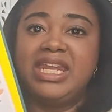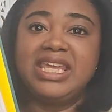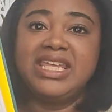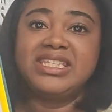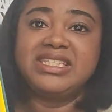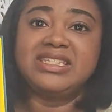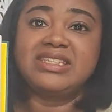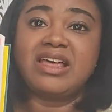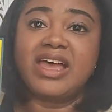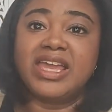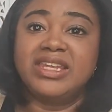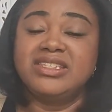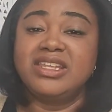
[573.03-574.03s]
in his
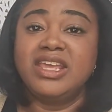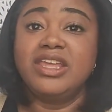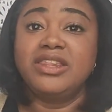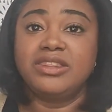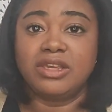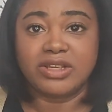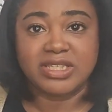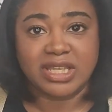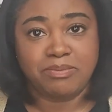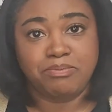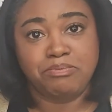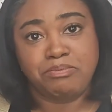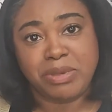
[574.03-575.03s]
designs, there is a
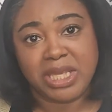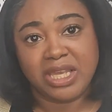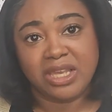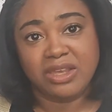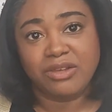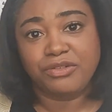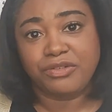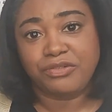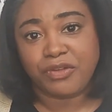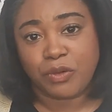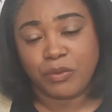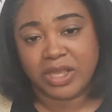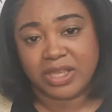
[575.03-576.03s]
big
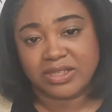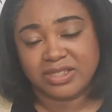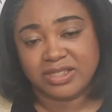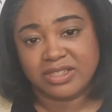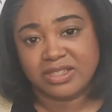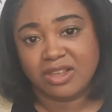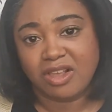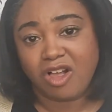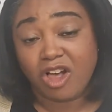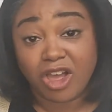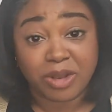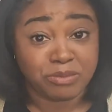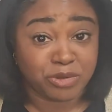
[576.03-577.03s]
focus
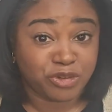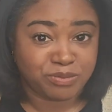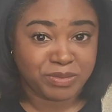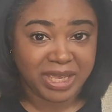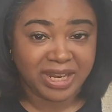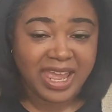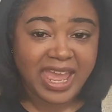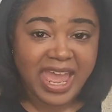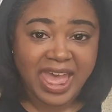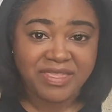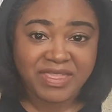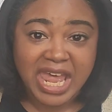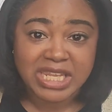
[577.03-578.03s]
on movement.
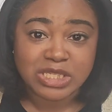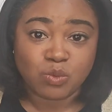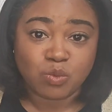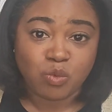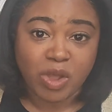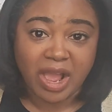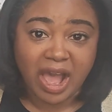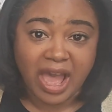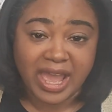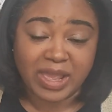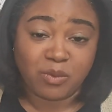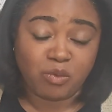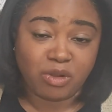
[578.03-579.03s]
And that's what
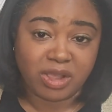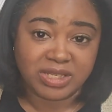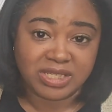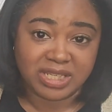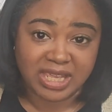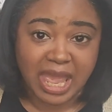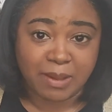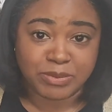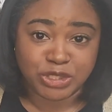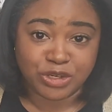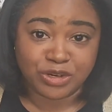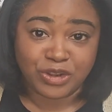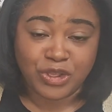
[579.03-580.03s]
I want to
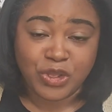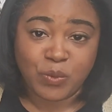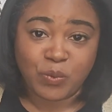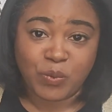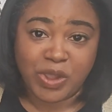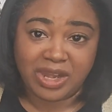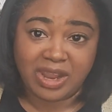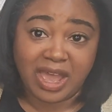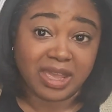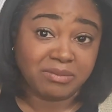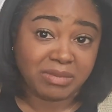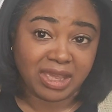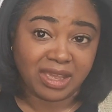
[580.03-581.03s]
capture when
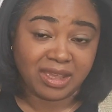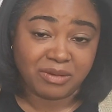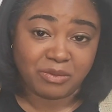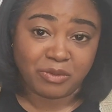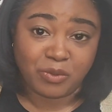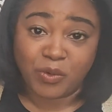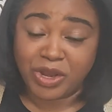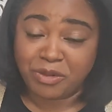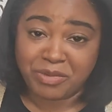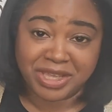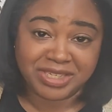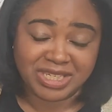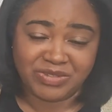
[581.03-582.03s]
I make one of
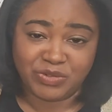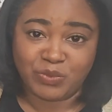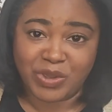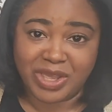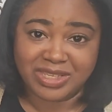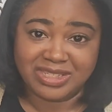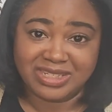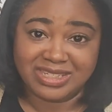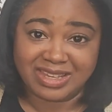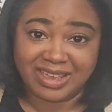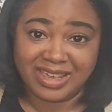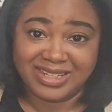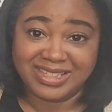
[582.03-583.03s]
my Stephen West
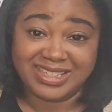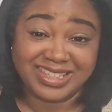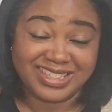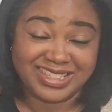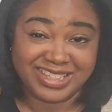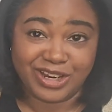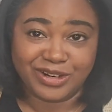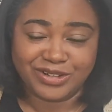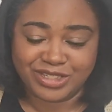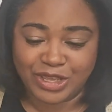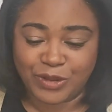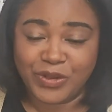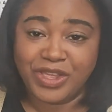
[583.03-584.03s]
designs this year.
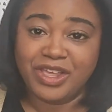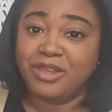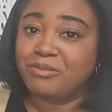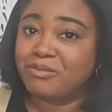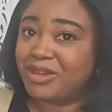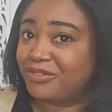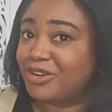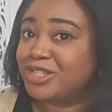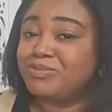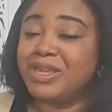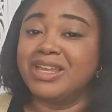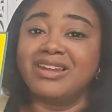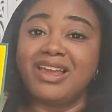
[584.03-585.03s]
So my first
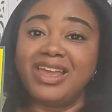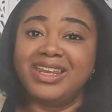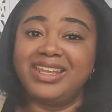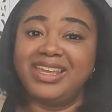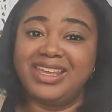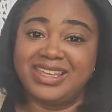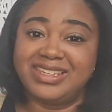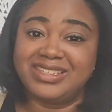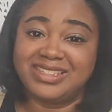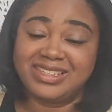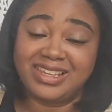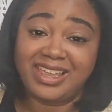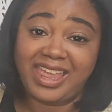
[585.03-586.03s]
Make 9
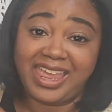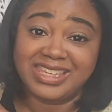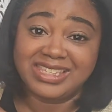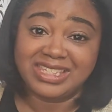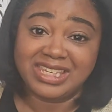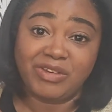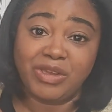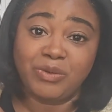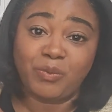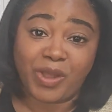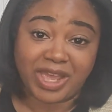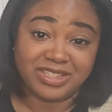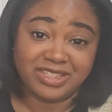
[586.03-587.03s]
is a Stephen
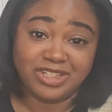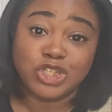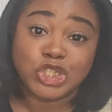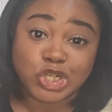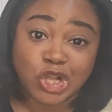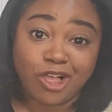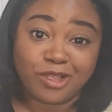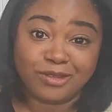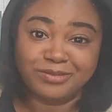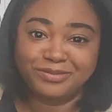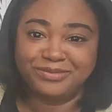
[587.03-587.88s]
West shawl.